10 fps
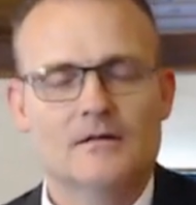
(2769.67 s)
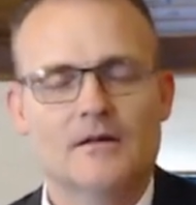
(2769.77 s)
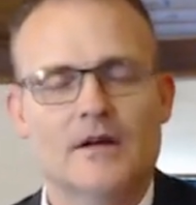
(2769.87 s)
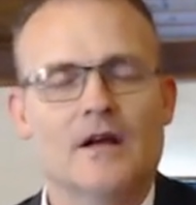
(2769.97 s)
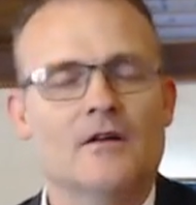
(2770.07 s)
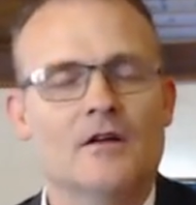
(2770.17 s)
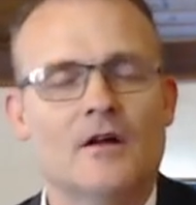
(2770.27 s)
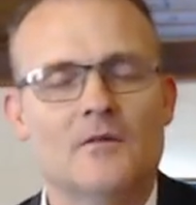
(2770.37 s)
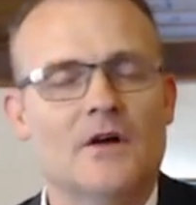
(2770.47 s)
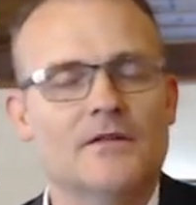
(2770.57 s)
Here in
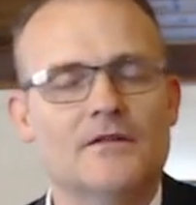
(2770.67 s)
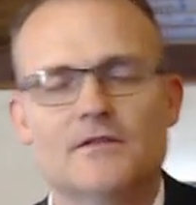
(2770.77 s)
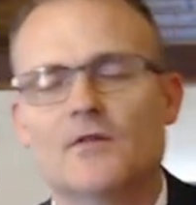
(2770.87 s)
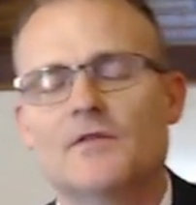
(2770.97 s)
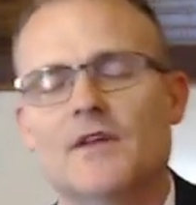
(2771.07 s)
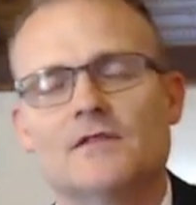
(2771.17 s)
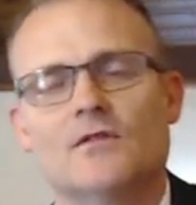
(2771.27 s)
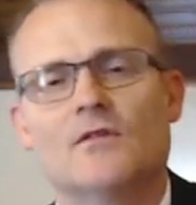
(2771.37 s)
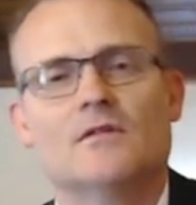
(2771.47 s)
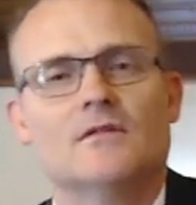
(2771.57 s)
another month or so, things
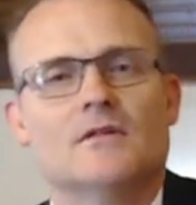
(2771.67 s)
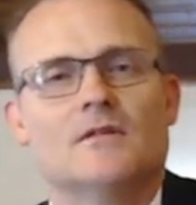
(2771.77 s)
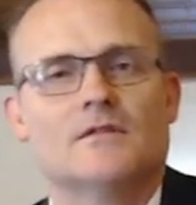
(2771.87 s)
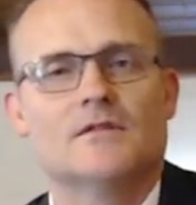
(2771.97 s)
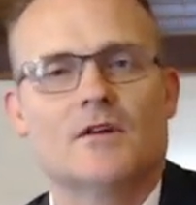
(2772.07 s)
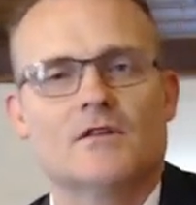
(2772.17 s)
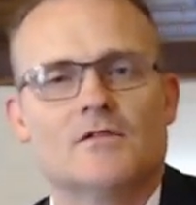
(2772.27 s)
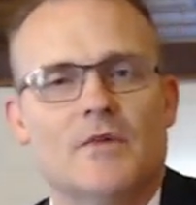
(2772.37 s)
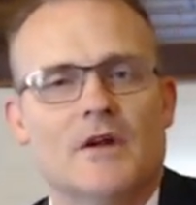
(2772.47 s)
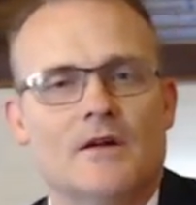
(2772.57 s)
will start
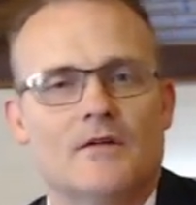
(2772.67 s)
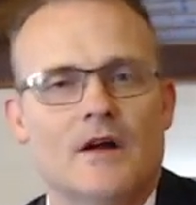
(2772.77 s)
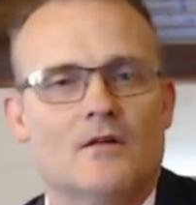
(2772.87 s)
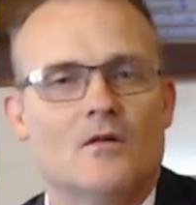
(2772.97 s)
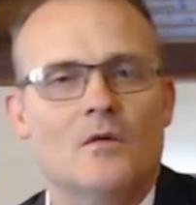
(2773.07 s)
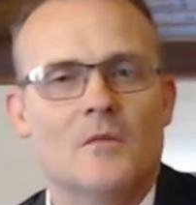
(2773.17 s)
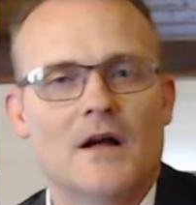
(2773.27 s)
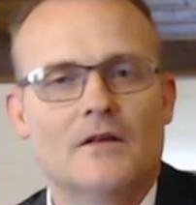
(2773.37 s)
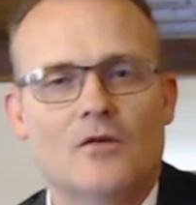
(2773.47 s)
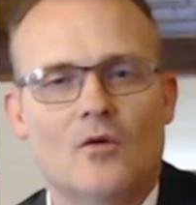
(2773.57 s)
spinning around, going
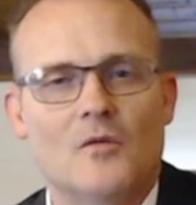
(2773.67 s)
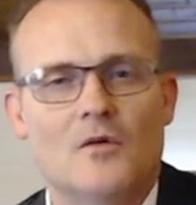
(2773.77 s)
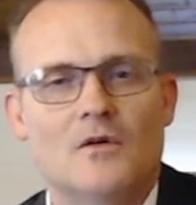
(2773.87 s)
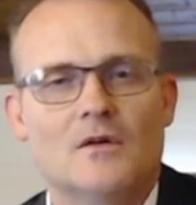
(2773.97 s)
back to normal.